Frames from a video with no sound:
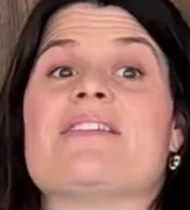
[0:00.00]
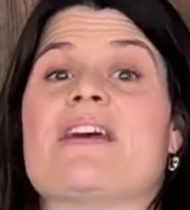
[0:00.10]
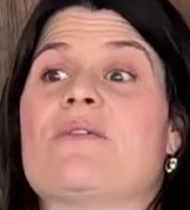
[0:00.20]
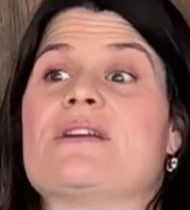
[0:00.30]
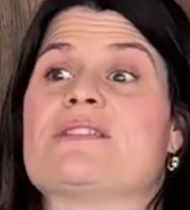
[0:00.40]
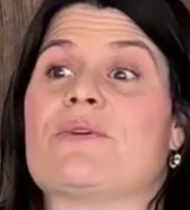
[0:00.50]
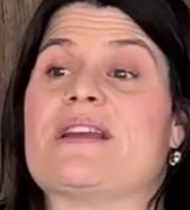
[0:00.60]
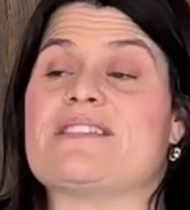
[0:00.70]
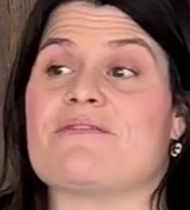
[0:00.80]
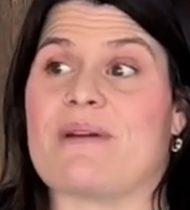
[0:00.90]
That was a
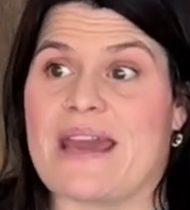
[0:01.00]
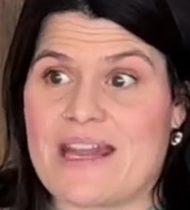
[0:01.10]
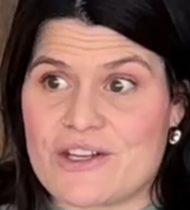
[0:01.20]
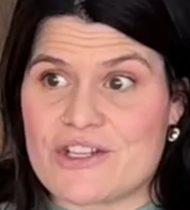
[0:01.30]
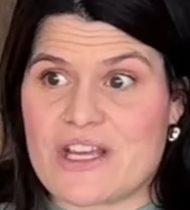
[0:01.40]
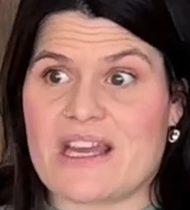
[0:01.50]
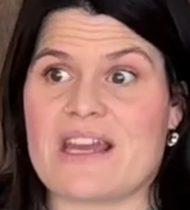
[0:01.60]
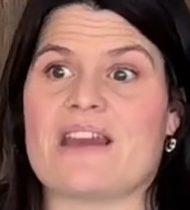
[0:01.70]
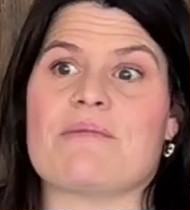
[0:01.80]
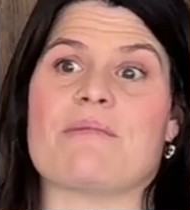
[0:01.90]
waste of my
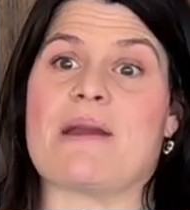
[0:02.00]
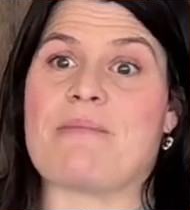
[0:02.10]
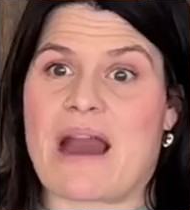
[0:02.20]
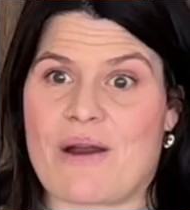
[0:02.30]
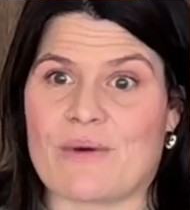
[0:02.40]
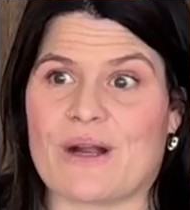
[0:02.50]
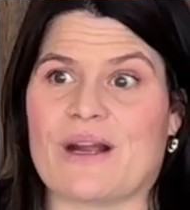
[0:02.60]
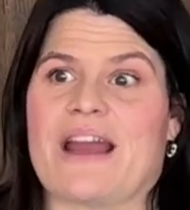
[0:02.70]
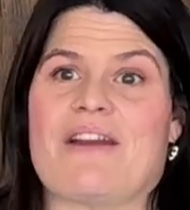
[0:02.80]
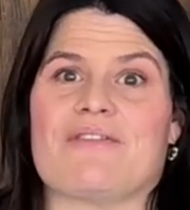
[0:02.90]
energy, my
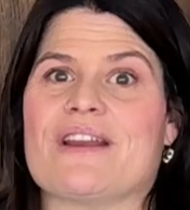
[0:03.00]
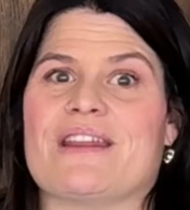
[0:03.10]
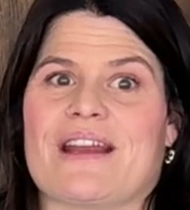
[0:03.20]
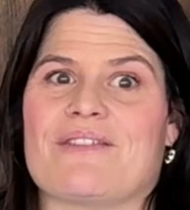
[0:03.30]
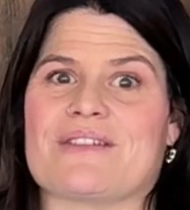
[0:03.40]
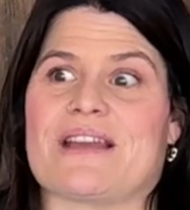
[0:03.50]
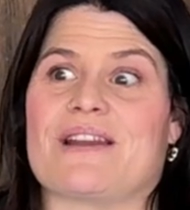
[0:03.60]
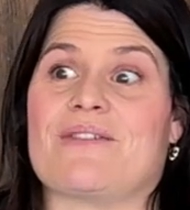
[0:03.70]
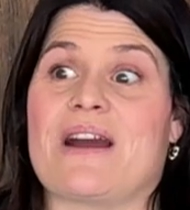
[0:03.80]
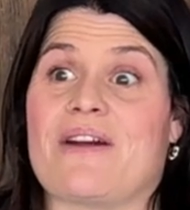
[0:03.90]
power, everything. I was like,
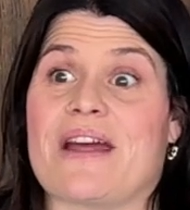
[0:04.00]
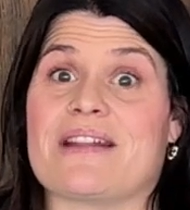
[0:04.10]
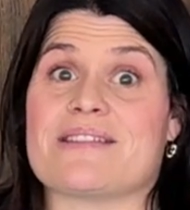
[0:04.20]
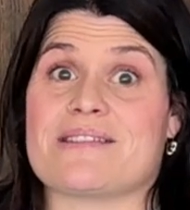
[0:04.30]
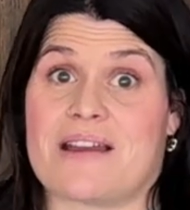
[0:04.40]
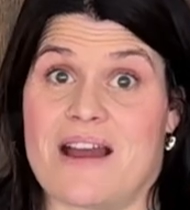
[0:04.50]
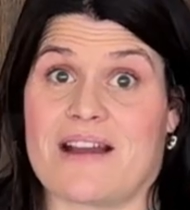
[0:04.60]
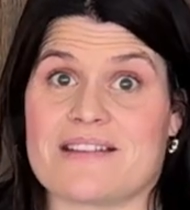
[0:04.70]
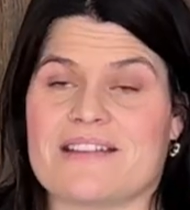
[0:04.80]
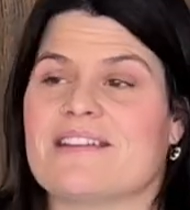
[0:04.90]
wow, that
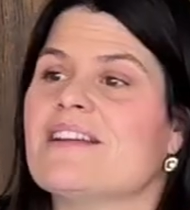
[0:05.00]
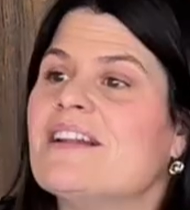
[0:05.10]
sucked.